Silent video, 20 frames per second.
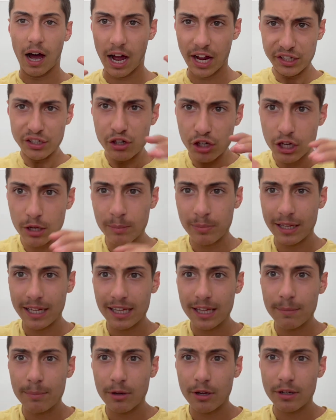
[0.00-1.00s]
Are you
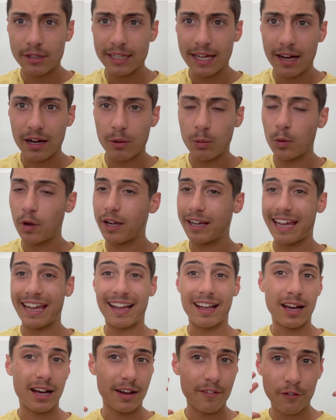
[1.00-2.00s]
completely burnt out at work
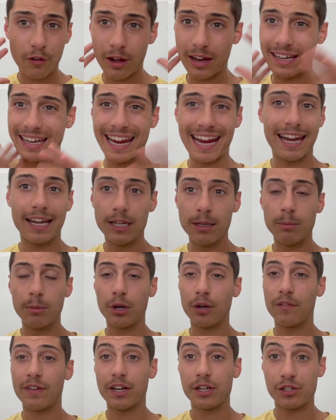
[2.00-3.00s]
and can't find any
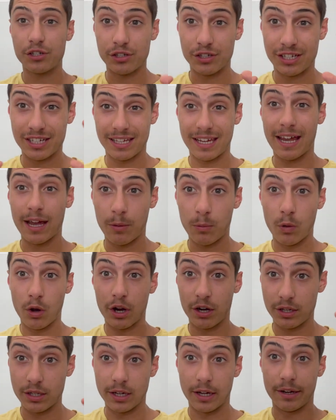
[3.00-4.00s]
motivation to get
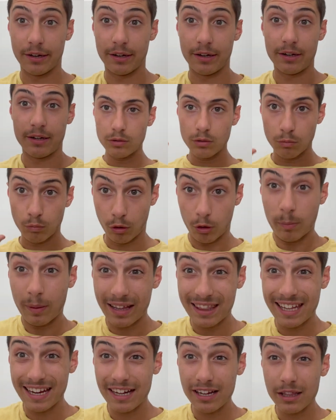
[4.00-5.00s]
work done? Well, by
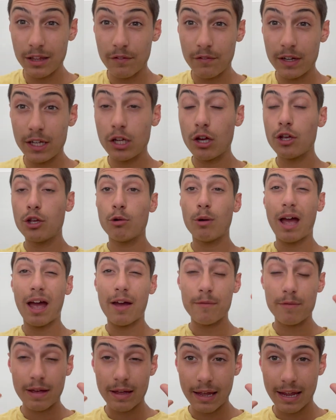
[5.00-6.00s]
the end of the video, you'll
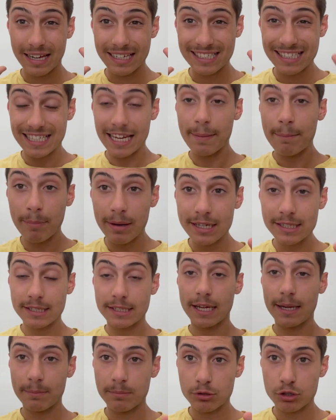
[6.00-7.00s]
have a
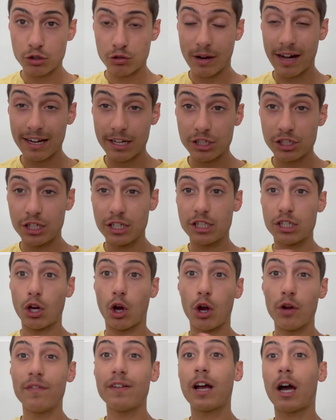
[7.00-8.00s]
step-by-step strategy to
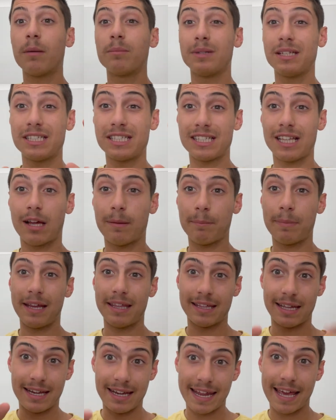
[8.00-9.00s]
overcome this slump
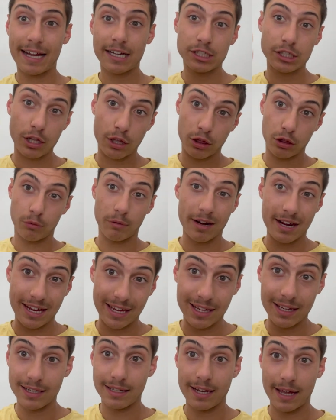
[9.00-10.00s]
in the next 3
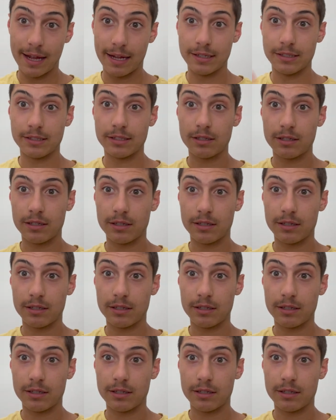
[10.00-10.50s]
days.